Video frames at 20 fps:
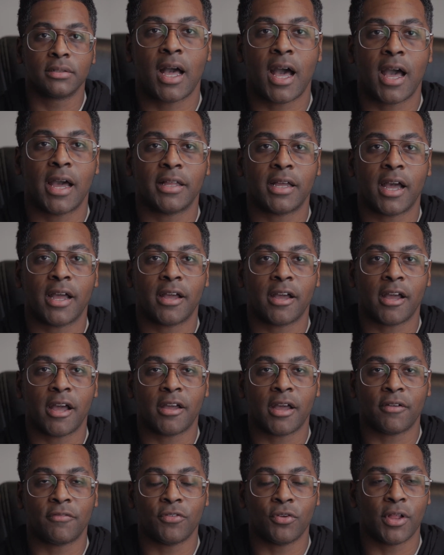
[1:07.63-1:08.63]

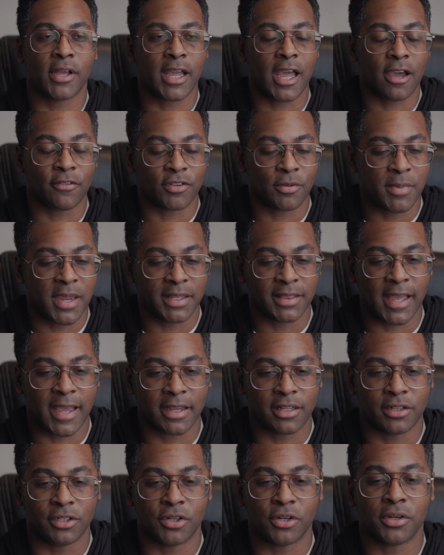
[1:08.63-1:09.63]
I feel like I have to make
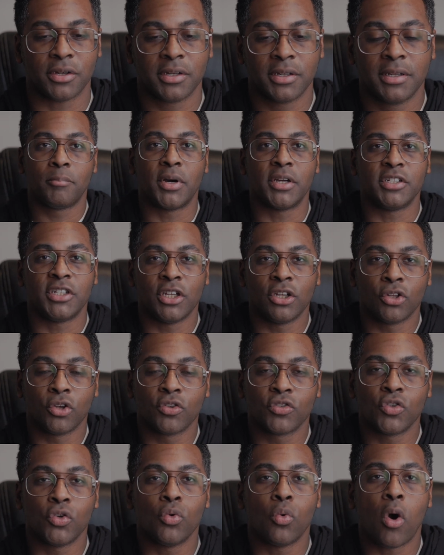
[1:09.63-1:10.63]
that clear, but
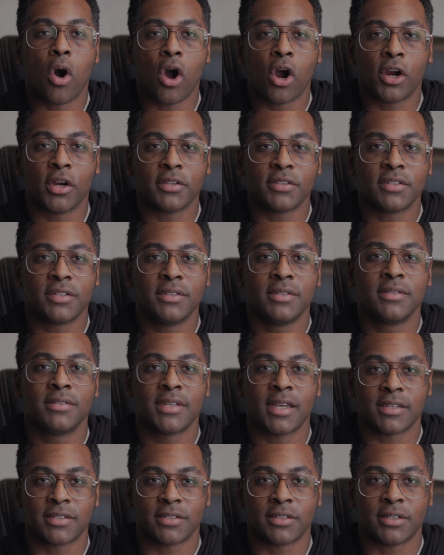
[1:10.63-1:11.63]
dealers who aren't
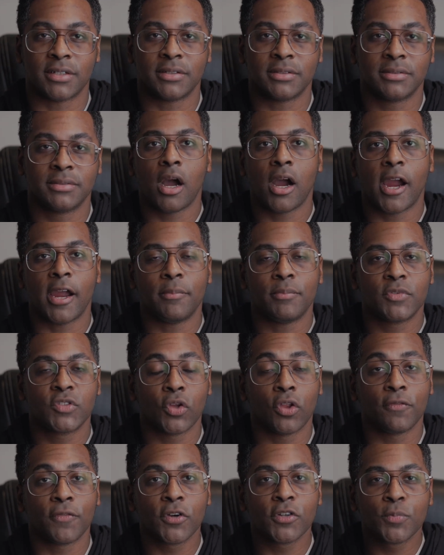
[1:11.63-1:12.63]
Tesla. All right, so
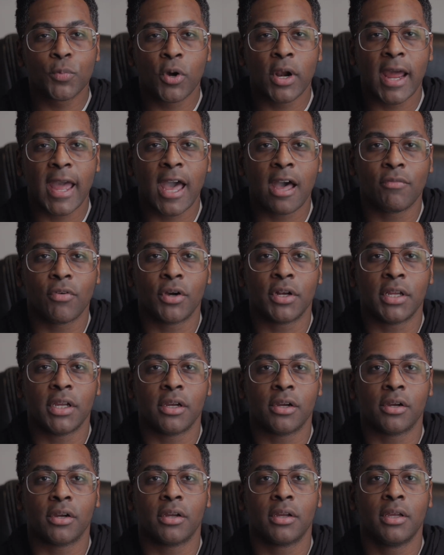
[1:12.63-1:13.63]
the first point I have on
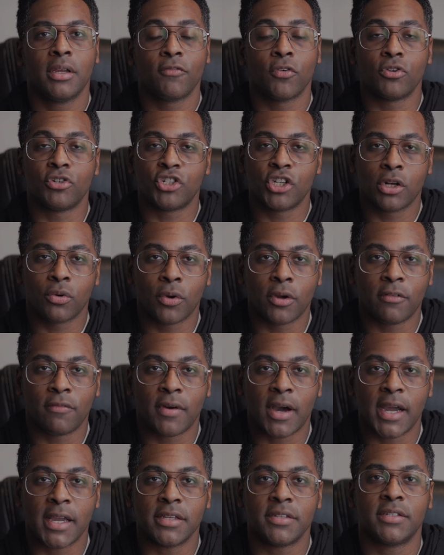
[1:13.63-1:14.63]
here for general
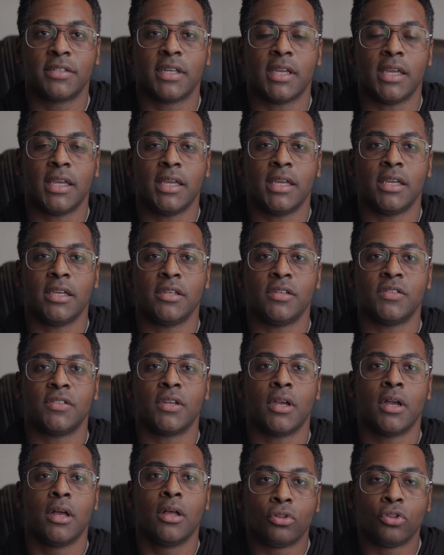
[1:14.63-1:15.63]
advice
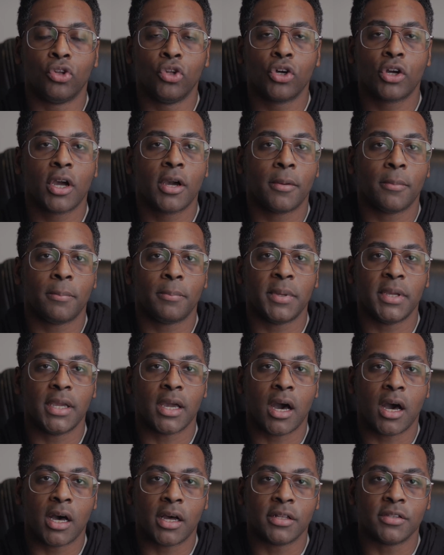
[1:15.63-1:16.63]
is look
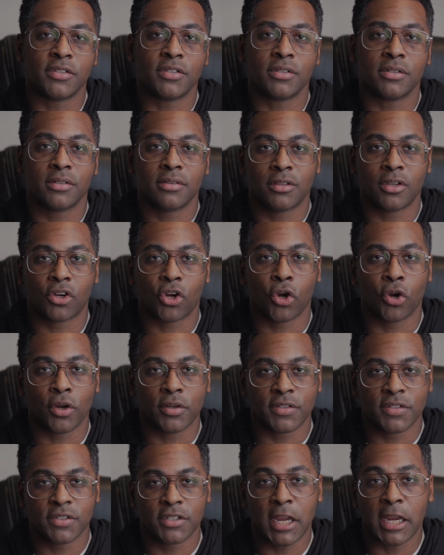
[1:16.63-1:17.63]
beyond the
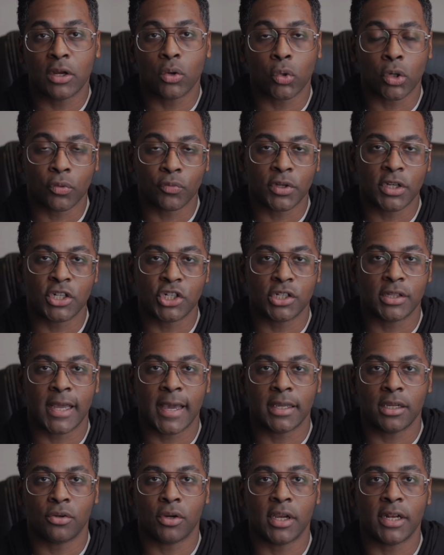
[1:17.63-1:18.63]
current state or region
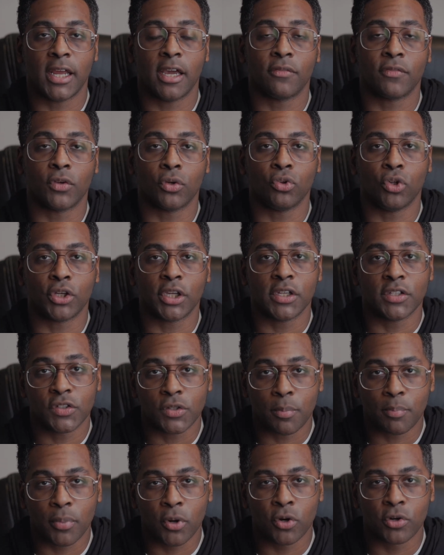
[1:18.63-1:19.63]
that you're in if you're looking
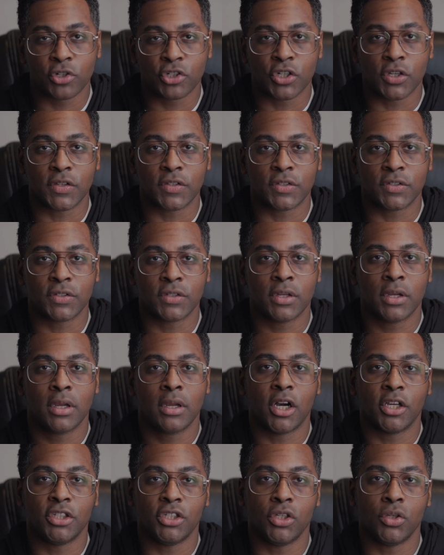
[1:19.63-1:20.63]
to purchase
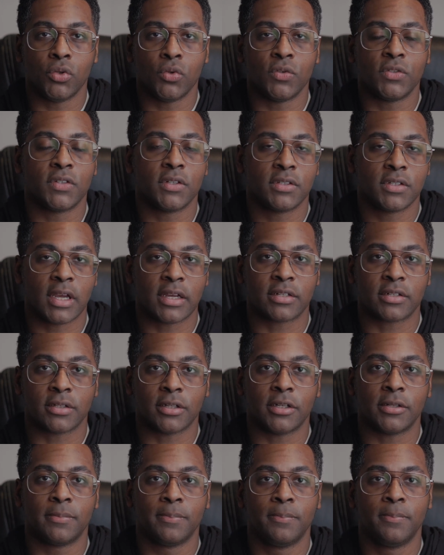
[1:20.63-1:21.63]
a used
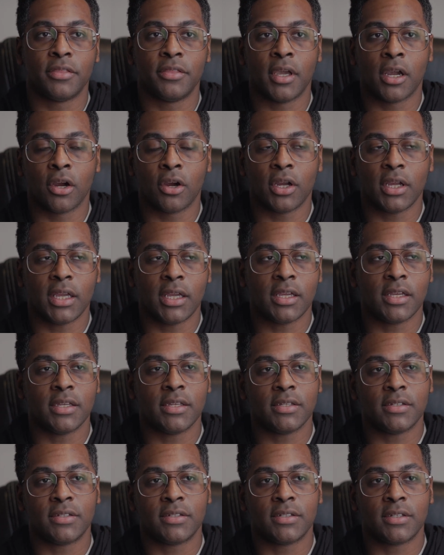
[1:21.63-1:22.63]
Tesla. There
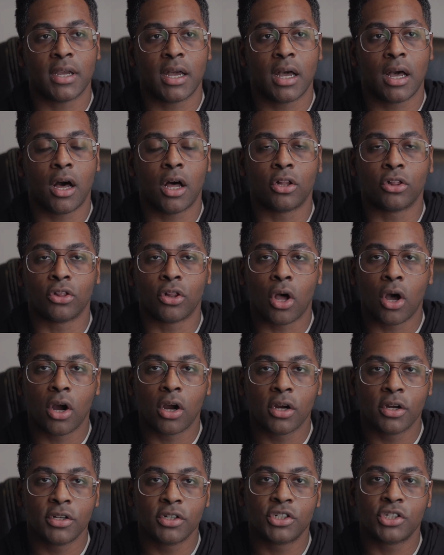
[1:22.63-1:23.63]
is a
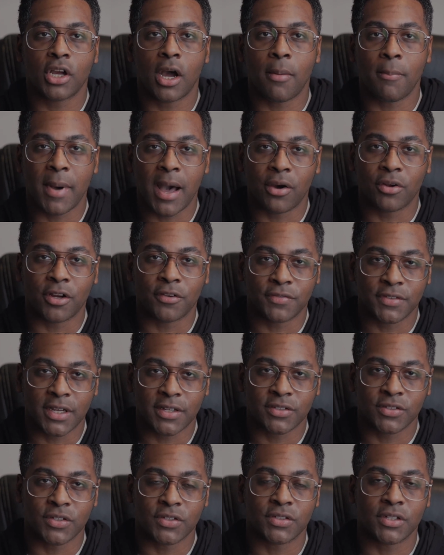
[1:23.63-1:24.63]
large amount of
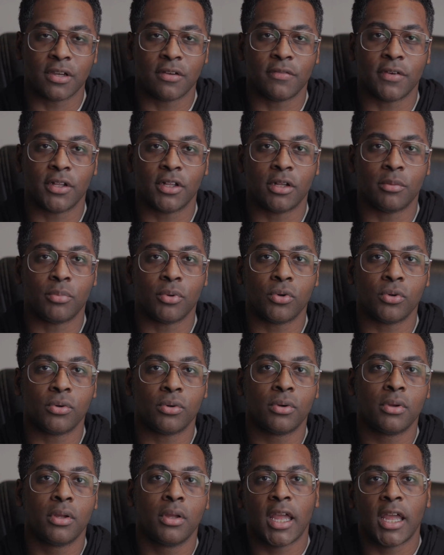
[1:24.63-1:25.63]
Teslas
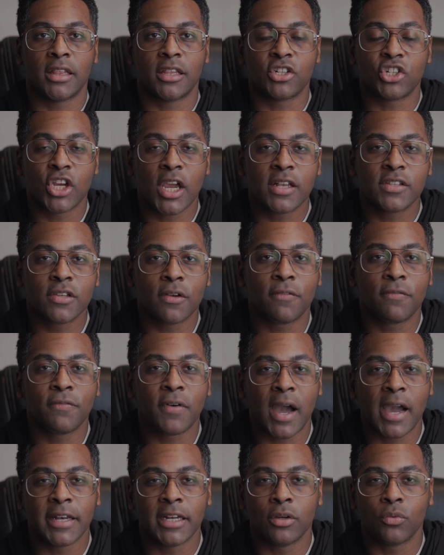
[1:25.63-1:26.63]
available, and the chance of
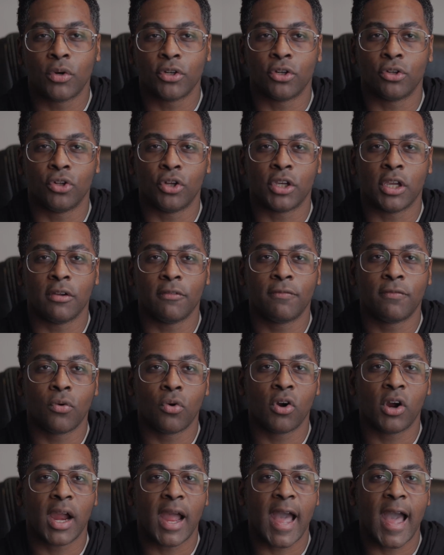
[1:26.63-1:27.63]
finding what you're looking
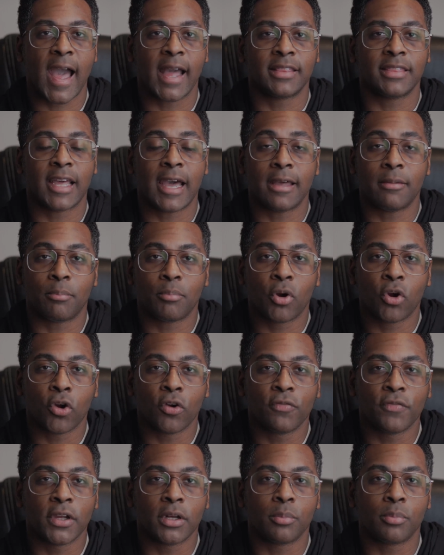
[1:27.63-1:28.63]
for at that
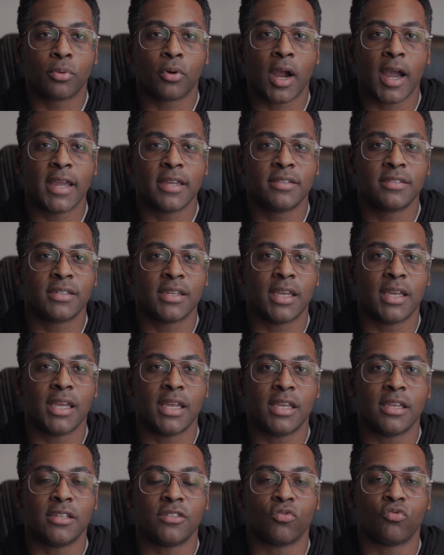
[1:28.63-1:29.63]
perfect price
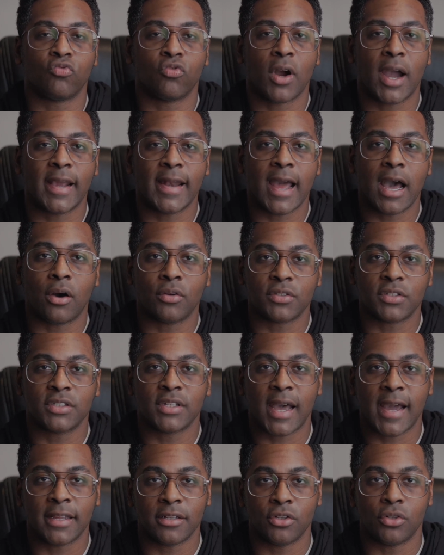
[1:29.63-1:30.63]
is right
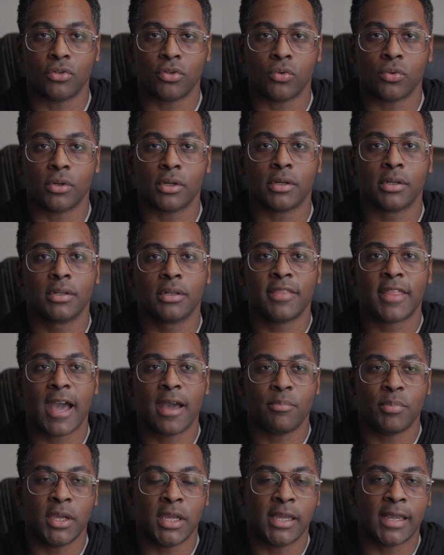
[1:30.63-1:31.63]
outside your door.
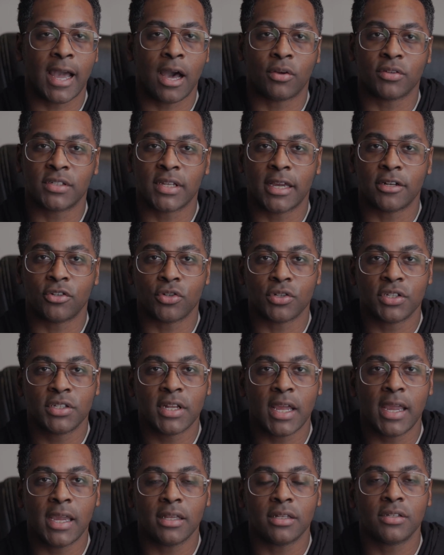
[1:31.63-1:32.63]
That being outside your
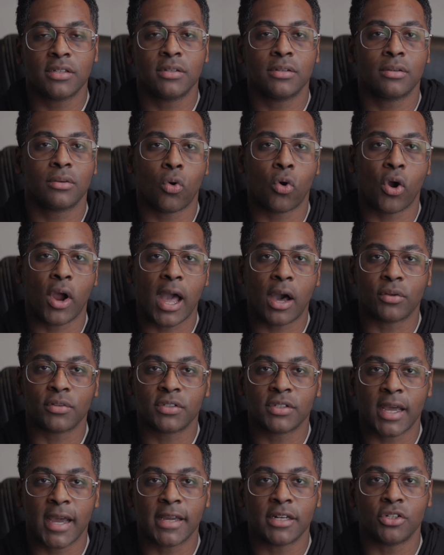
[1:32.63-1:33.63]
state or
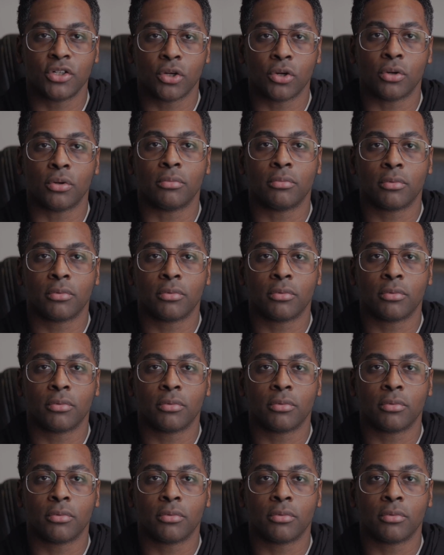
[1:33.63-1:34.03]
outside your